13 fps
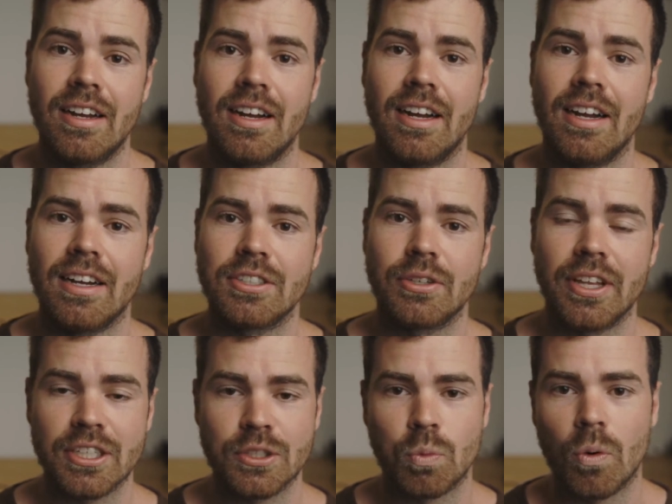Uh, so
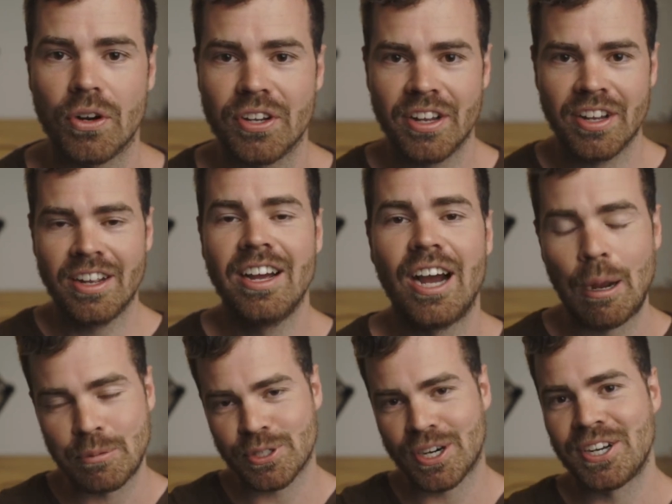that's what
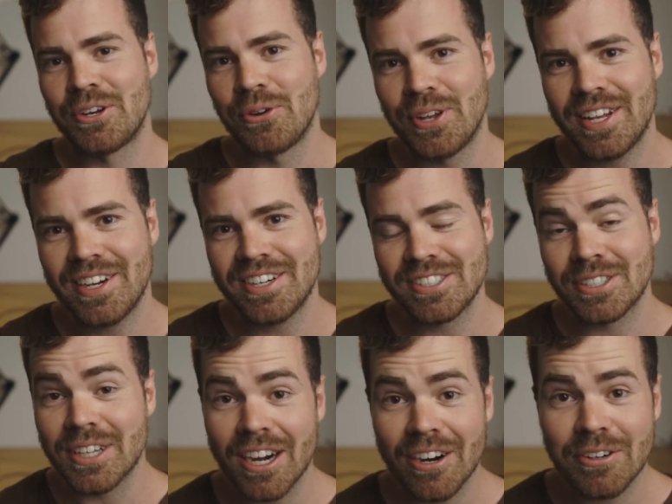I'm trying to do here is
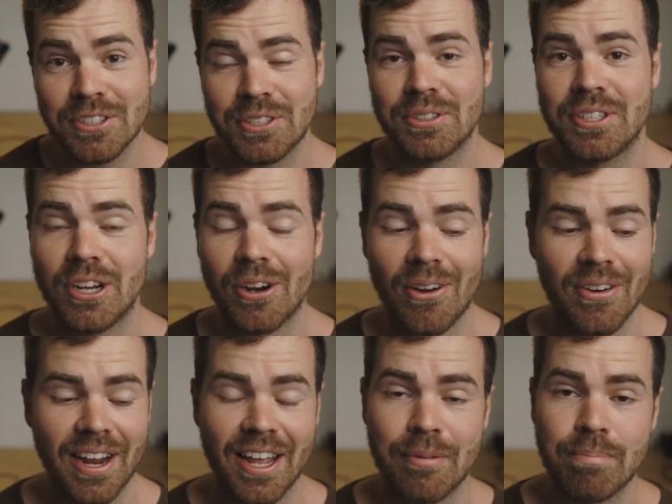encourage you to
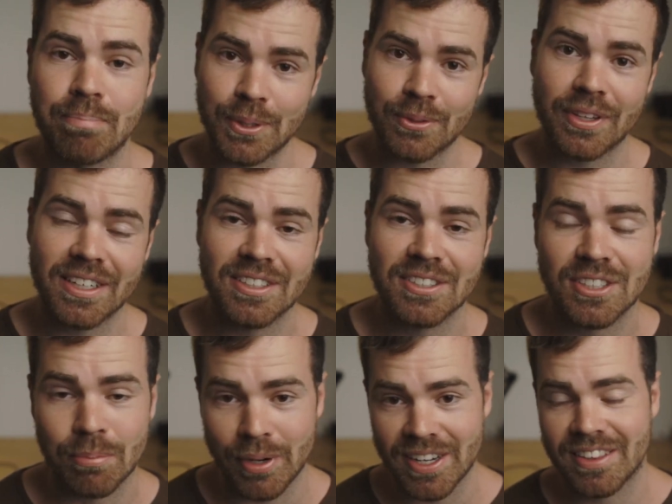go and build things,
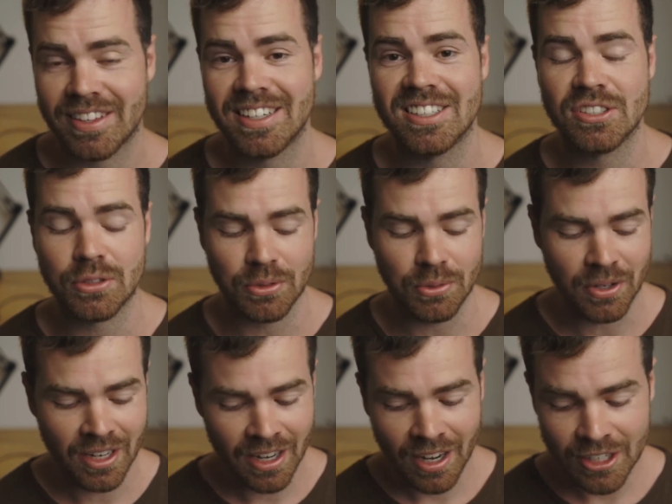to break things, to
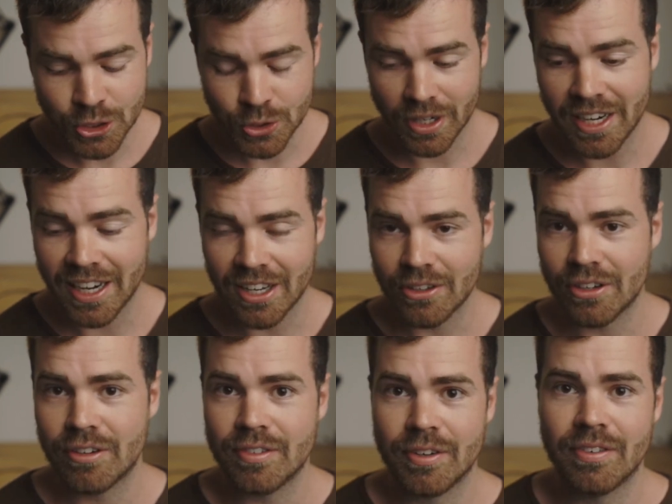try a
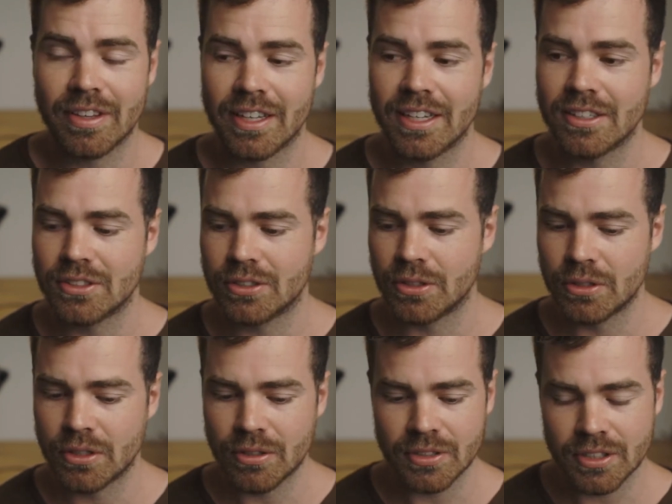lot of different things so you
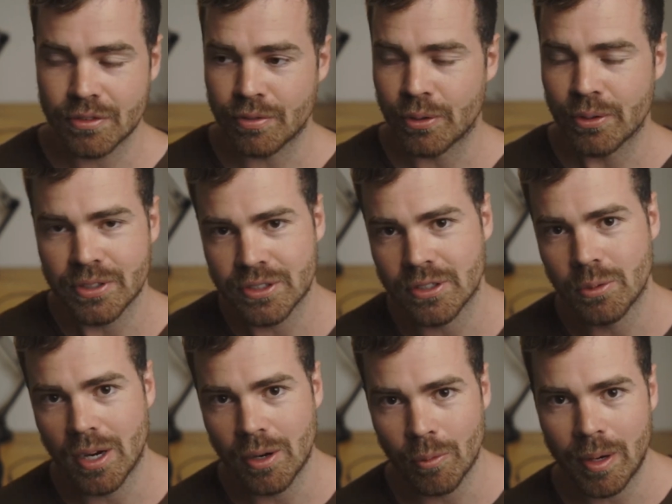don't just fall into
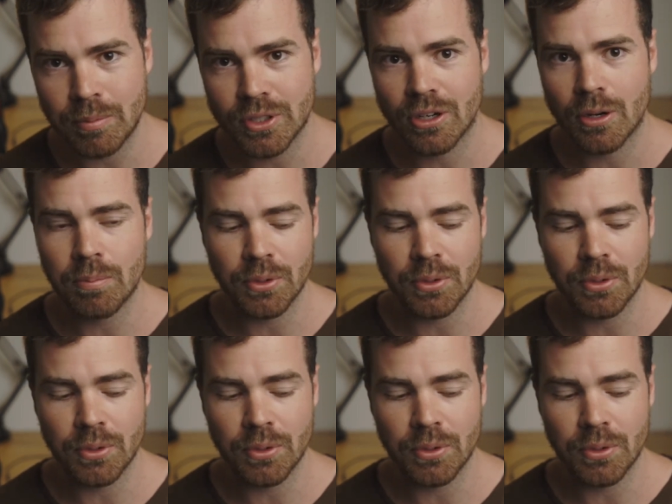a web job.